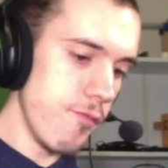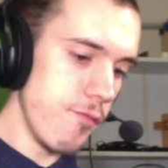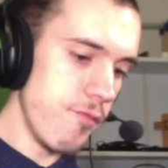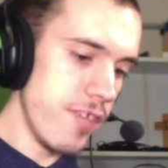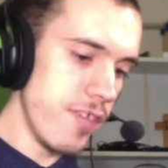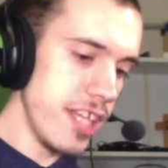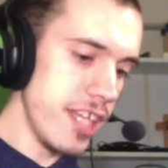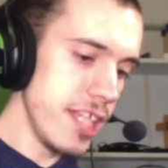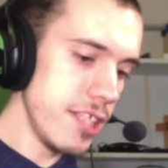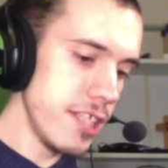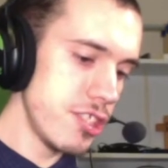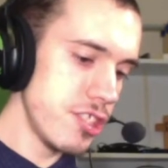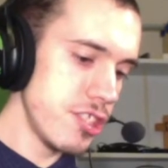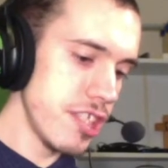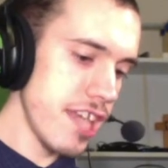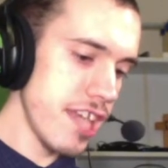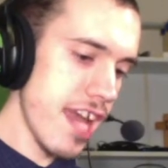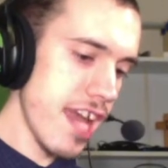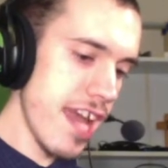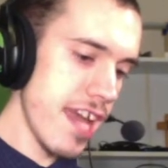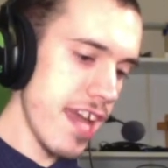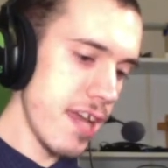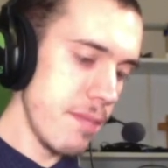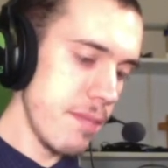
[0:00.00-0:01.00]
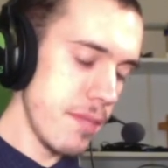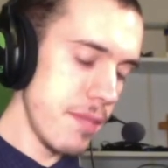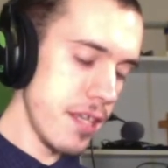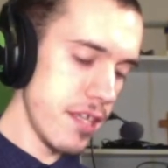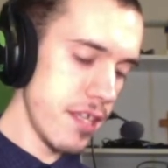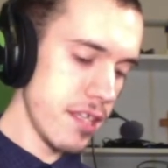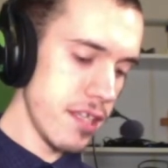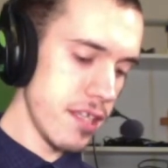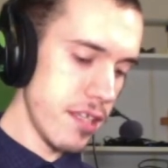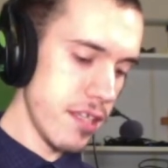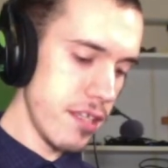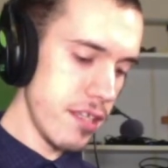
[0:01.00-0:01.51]
VGA
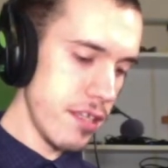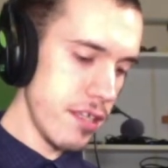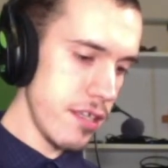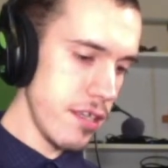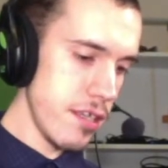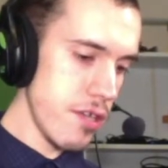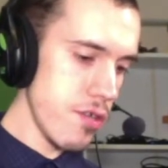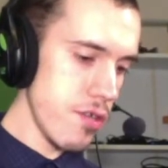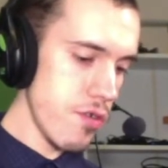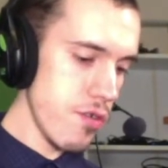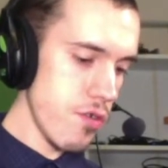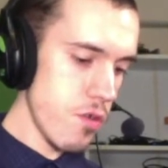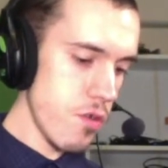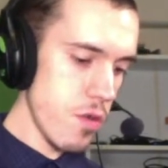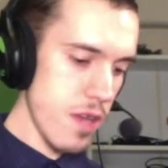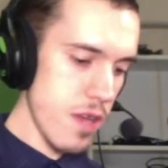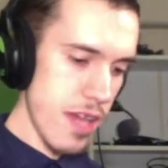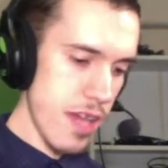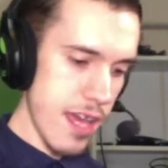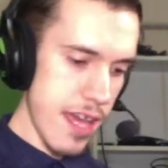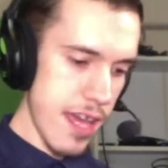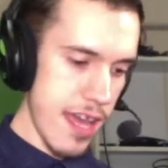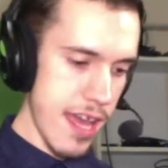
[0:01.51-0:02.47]
BQ.